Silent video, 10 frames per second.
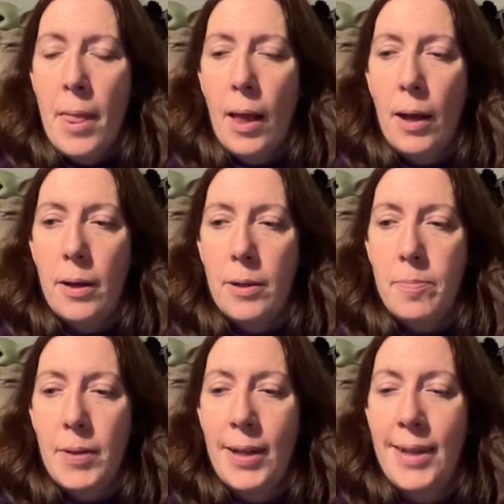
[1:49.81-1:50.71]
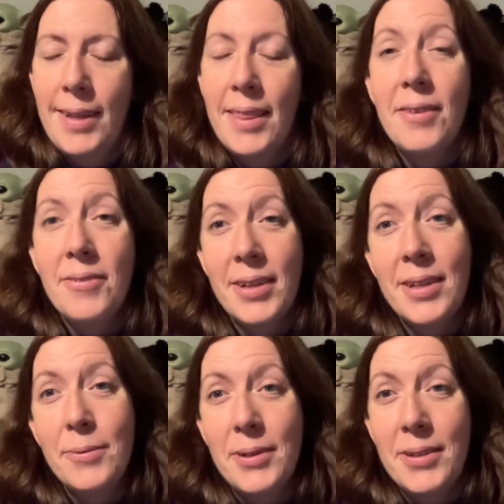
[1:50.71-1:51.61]
The
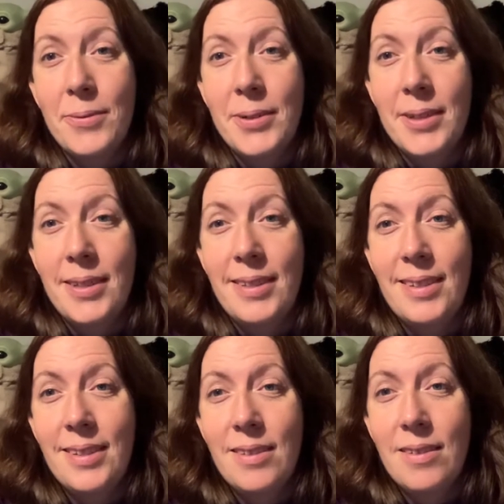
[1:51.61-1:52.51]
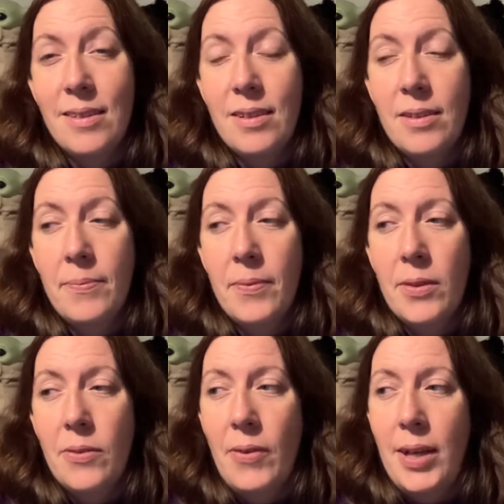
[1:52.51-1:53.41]
funny one was
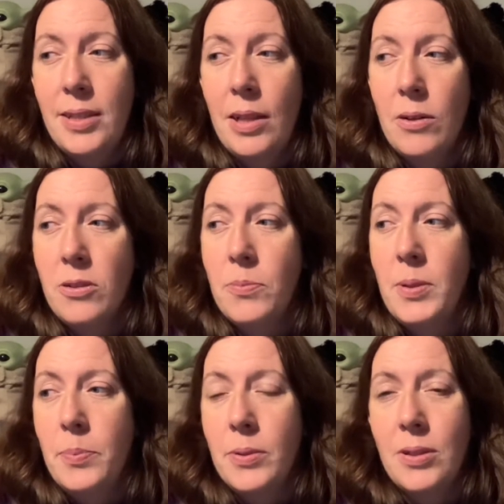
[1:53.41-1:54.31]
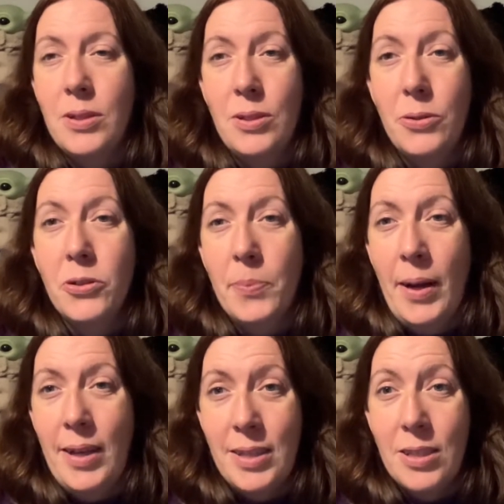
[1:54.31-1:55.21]
the fact a lot of people do talk
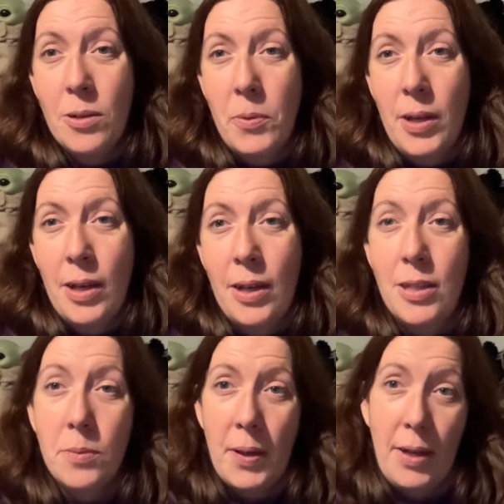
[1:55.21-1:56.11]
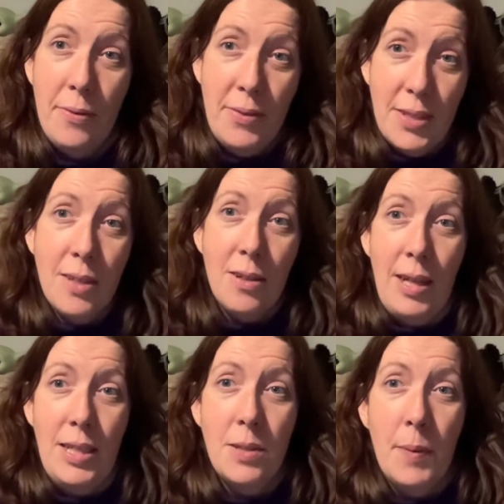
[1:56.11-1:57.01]
about insomnia as being a physical
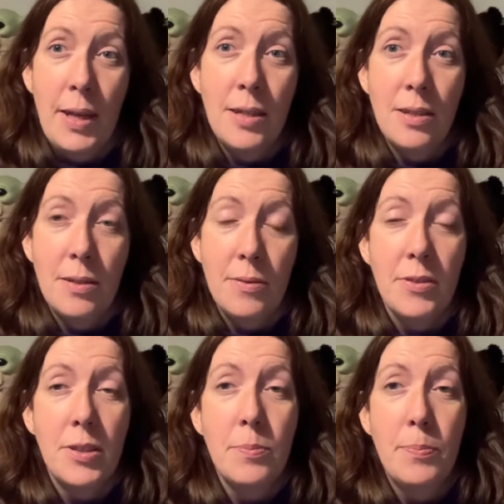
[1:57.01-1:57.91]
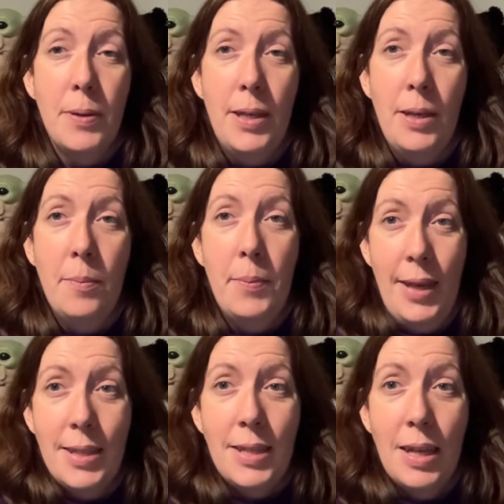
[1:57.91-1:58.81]
aspect of
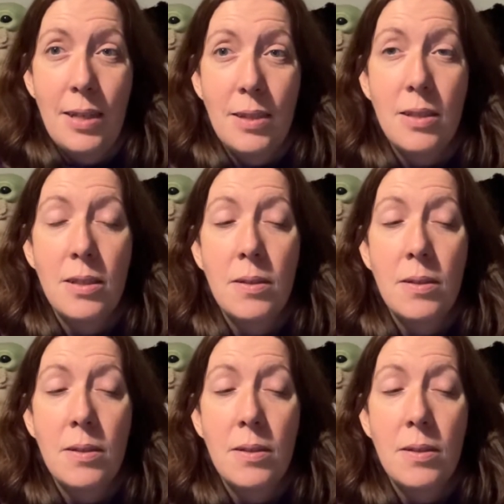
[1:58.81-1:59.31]
PSS.